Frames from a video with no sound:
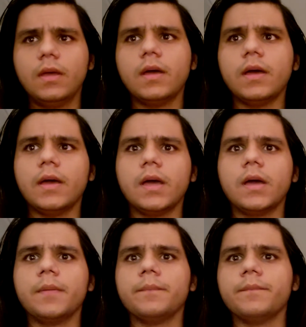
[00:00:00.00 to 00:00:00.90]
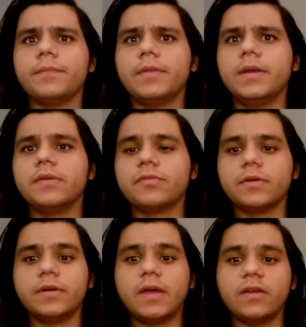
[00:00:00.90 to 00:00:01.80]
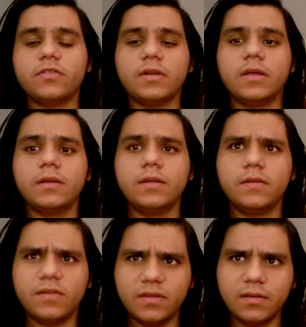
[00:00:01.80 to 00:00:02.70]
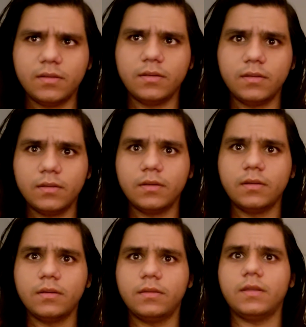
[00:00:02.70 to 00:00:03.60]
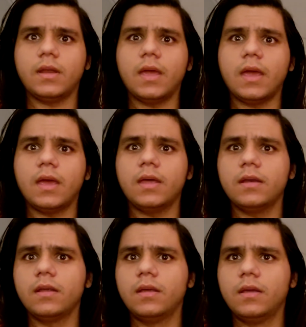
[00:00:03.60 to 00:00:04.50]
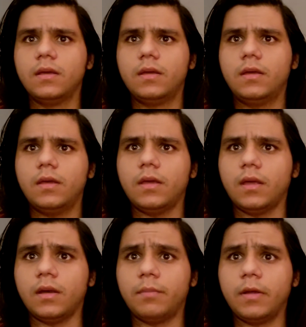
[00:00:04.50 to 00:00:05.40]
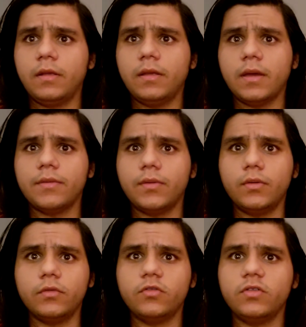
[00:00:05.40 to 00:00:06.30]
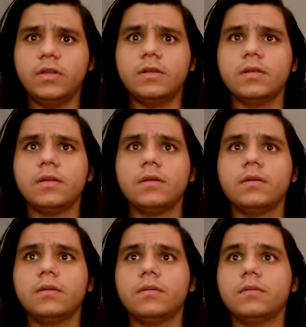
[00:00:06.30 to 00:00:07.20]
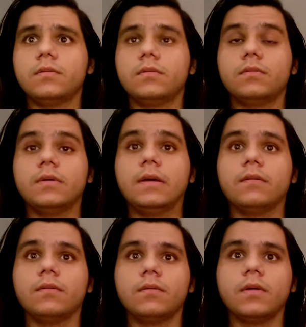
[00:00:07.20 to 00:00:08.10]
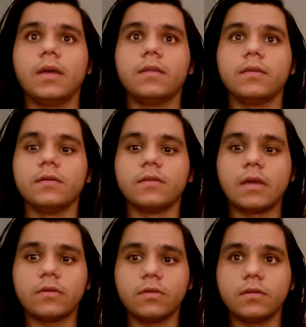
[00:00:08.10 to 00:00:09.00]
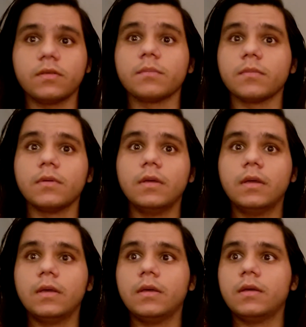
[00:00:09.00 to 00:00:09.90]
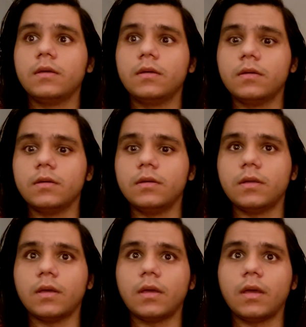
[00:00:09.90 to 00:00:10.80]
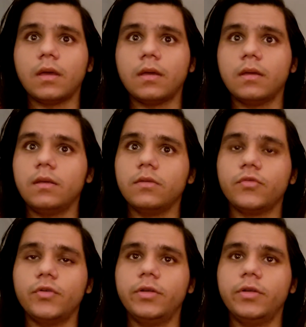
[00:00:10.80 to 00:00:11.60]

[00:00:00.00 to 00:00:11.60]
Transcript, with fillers: um, the different nationalities that I had, and apparently I have a whole sheet. Wow, okay, there's actually some good, uh, useful